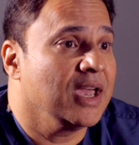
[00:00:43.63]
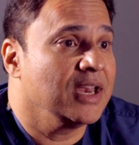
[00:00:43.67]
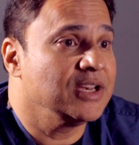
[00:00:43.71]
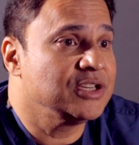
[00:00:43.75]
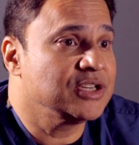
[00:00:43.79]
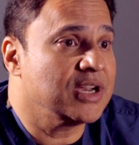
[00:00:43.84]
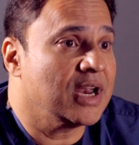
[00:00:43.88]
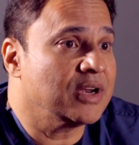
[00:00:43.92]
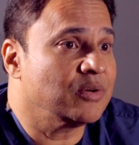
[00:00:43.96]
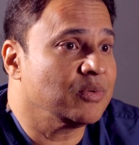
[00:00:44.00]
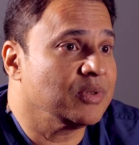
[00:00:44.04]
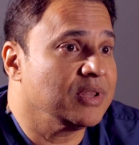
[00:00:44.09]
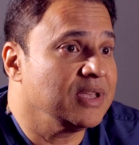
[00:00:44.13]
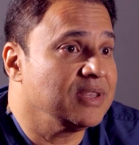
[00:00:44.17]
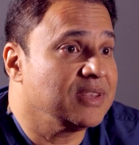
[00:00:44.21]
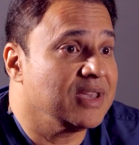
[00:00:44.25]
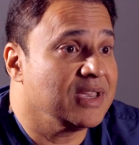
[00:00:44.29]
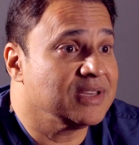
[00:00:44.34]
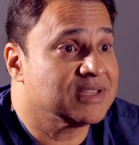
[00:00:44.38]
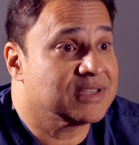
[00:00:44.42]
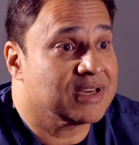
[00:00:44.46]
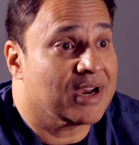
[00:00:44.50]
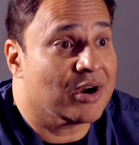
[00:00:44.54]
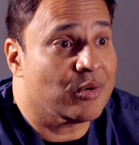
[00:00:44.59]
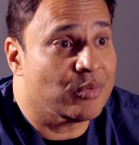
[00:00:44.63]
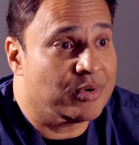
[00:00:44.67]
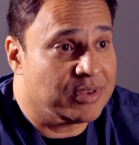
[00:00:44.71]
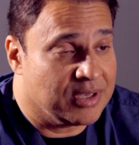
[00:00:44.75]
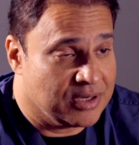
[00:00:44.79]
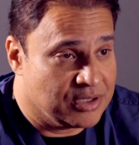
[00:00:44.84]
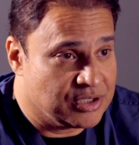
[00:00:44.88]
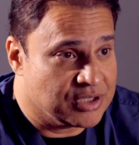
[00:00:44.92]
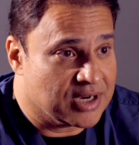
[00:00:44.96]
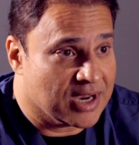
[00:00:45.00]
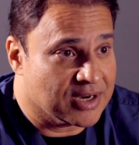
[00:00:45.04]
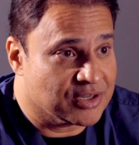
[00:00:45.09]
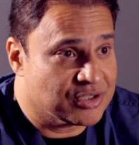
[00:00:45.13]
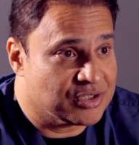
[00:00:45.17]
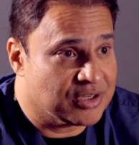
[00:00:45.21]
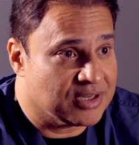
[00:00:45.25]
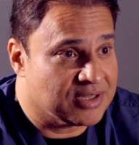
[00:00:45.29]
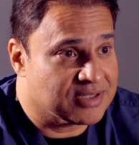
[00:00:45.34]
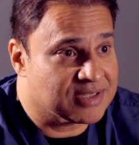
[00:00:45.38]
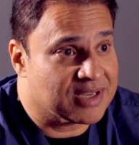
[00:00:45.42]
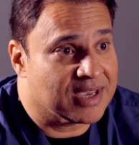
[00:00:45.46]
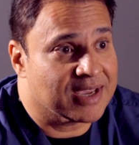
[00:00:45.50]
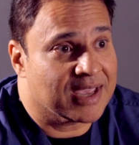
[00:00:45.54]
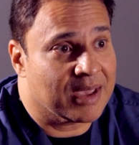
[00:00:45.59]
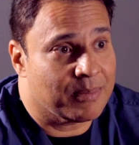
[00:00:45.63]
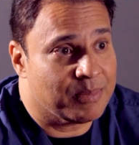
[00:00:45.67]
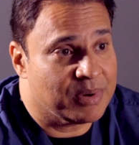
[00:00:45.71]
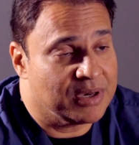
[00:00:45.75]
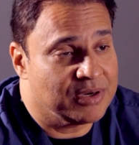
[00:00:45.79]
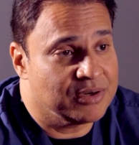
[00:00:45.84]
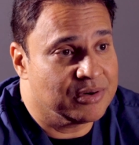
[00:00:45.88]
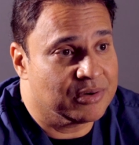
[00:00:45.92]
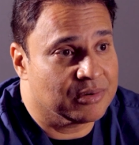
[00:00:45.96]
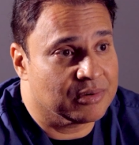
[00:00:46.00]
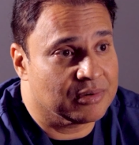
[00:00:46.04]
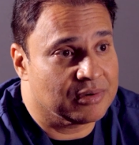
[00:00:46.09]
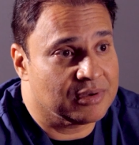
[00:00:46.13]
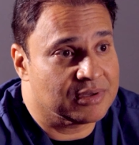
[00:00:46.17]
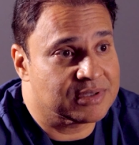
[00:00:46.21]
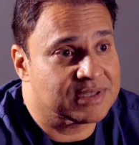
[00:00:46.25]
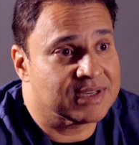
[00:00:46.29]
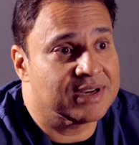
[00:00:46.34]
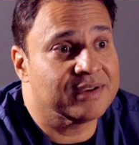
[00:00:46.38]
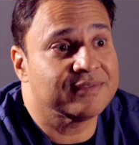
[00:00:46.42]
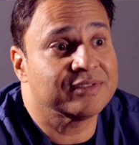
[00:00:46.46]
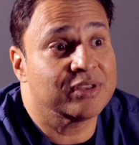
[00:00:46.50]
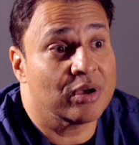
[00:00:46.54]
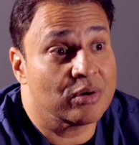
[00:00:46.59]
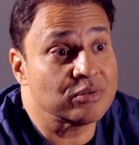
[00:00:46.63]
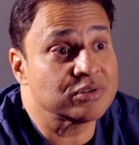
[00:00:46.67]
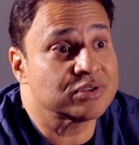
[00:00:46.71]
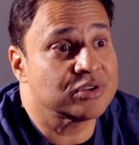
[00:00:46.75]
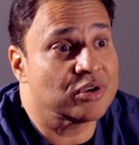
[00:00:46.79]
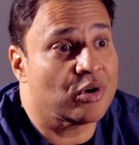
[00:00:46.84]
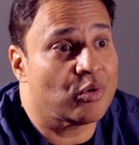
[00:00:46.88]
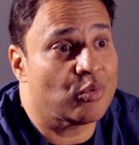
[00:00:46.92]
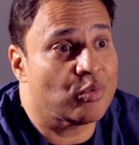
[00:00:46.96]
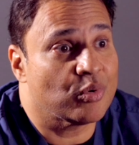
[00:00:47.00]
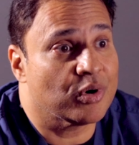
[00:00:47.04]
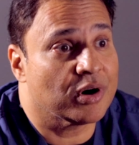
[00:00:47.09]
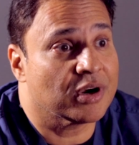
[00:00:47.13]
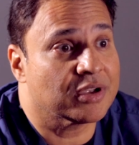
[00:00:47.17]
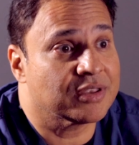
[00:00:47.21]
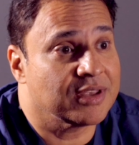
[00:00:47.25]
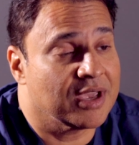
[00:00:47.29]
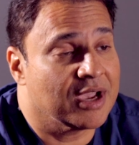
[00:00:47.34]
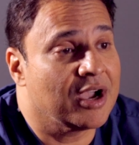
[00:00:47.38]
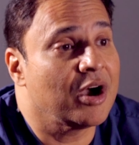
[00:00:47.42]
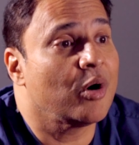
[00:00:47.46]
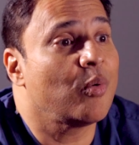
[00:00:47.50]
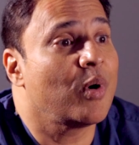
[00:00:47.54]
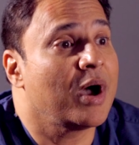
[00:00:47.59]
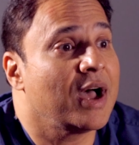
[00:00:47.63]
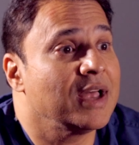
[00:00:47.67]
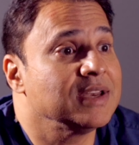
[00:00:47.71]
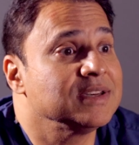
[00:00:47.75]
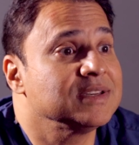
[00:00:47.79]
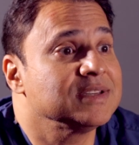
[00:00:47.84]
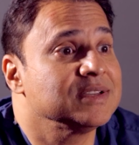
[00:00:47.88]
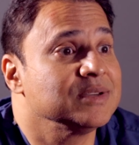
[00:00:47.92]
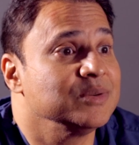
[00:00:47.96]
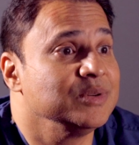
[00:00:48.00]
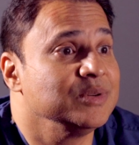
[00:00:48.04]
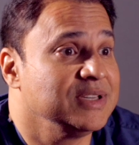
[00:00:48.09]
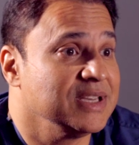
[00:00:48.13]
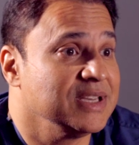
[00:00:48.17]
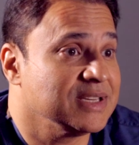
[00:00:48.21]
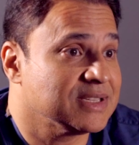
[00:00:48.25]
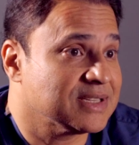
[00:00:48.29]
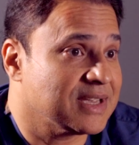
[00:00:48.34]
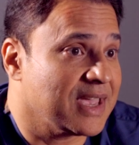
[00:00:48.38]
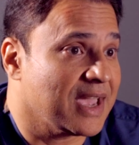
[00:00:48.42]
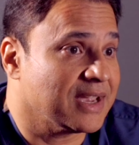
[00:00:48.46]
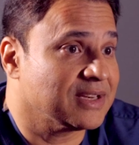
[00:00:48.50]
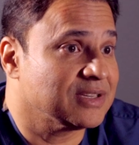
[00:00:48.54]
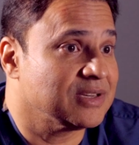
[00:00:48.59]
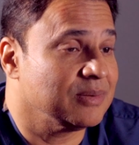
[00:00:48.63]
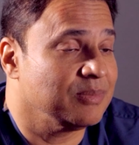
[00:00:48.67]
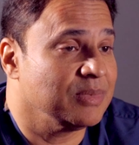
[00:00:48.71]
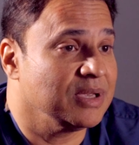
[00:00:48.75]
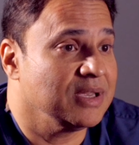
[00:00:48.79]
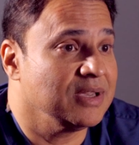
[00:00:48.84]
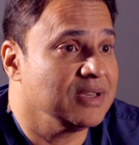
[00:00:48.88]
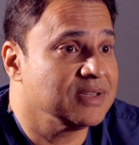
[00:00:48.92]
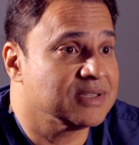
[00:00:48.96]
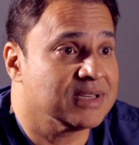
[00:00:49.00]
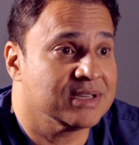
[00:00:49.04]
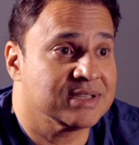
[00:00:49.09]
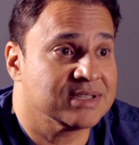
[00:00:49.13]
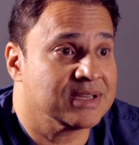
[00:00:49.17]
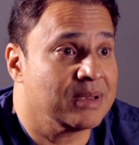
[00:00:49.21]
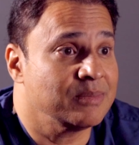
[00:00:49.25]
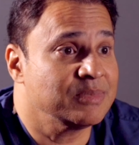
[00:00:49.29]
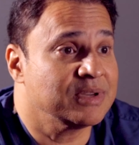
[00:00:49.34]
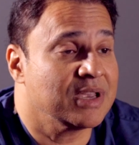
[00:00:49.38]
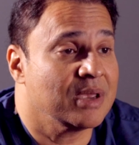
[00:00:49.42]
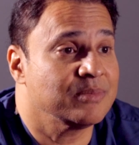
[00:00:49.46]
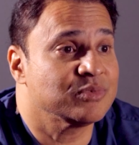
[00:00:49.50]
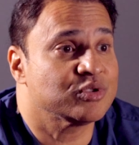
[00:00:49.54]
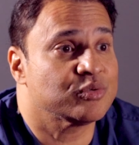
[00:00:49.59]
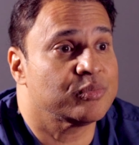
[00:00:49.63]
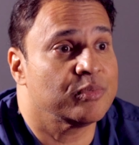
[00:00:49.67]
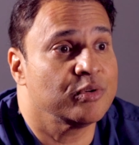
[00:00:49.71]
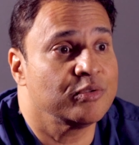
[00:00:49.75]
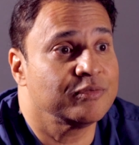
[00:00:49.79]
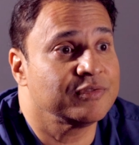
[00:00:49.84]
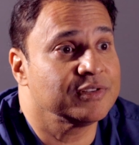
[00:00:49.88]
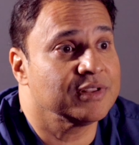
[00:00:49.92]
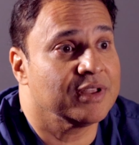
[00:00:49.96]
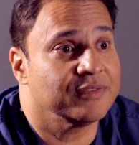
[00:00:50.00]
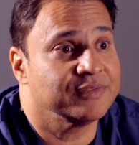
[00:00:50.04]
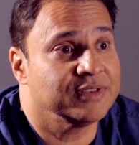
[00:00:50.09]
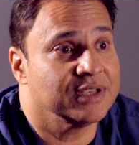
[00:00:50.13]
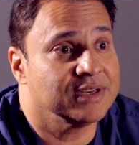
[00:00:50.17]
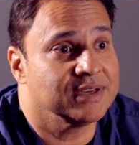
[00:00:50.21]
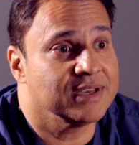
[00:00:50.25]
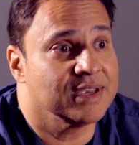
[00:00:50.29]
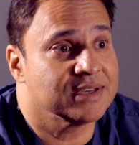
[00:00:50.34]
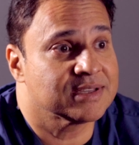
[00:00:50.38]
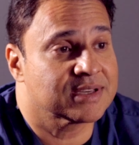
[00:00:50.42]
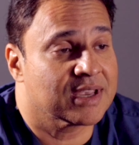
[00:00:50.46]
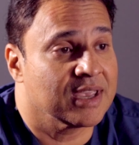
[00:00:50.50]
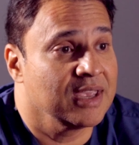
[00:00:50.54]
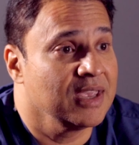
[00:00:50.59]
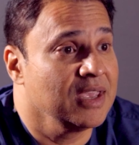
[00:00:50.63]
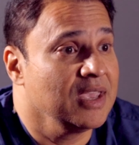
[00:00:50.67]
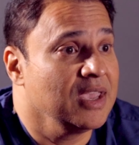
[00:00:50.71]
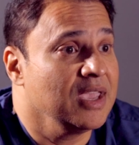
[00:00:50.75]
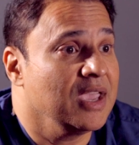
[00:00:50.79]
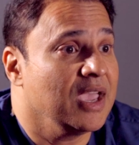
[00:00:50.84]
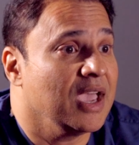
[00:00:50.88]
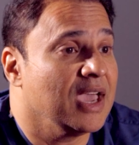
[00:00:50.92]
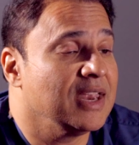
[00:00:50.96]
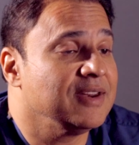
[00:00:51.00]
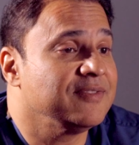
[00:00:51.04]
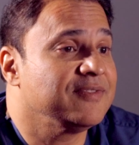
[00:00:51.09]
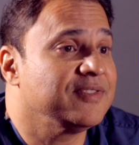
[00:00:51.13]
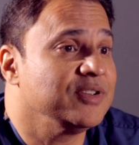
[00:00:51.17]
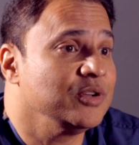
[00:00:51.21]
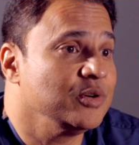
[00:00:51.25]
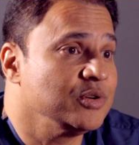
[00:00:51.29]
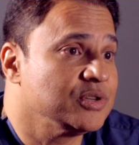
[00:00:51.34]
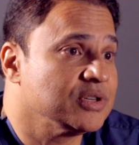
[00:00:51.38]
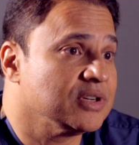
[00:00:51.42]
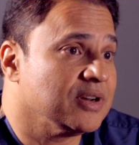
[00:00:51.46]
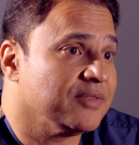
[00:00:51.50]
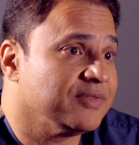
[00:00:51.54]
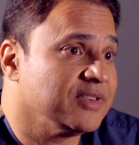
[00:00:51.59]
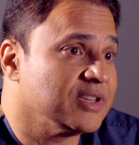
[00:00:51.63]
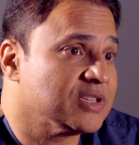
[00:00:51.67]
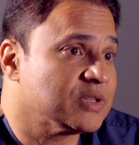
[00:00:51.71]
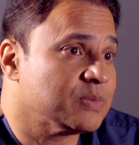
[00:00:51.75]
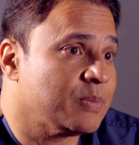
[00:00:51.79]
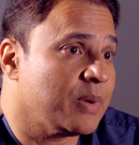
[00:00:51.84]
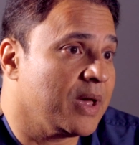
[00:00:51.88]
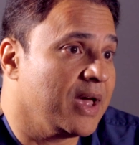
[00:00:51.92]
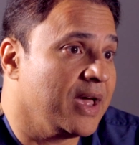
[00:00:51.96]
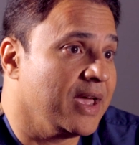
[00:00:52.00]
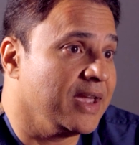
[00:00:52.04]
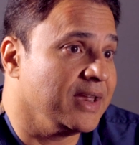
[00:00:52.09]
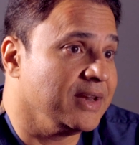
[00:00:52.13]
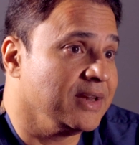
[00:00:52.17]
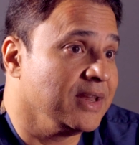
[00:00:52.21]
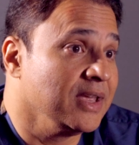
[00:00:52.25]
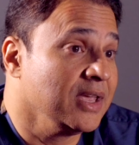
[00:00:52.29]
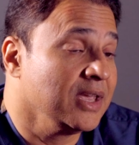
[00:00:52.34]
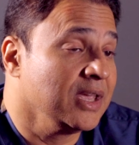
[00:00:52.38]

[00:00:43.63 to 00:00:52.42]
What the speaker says: generally they start with injections like epidurals, and if those don't work, they go on to discectomies and sometimes removal of the disc and fusion of the spine.